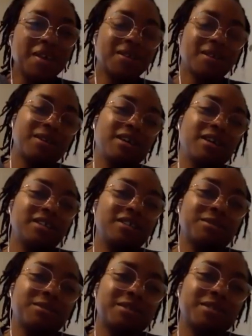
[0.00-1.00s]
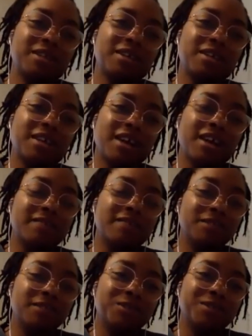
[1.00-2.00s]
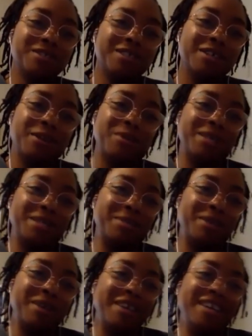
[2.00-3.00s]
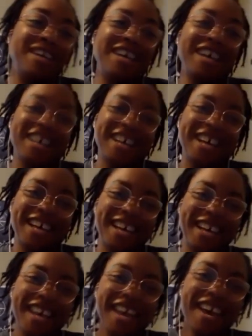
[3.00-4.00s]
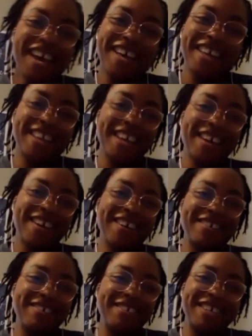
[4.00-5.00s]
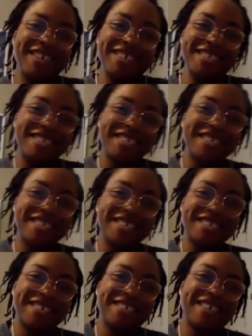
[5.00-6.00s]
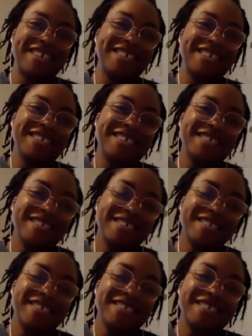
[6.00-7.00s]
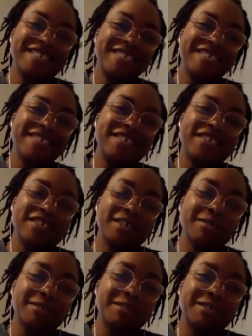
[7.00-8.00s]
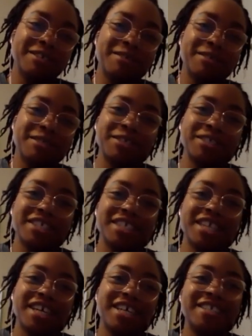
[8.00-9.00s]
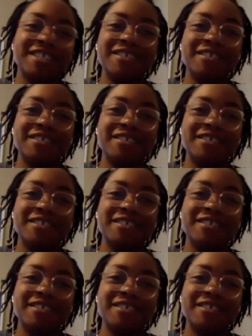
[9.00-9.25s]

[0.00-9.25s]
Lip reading: Learning, I just want to say that I have enjoyed seeing your messy bun and like all the videos. It's just great. You should definitely still have a scrunchy line.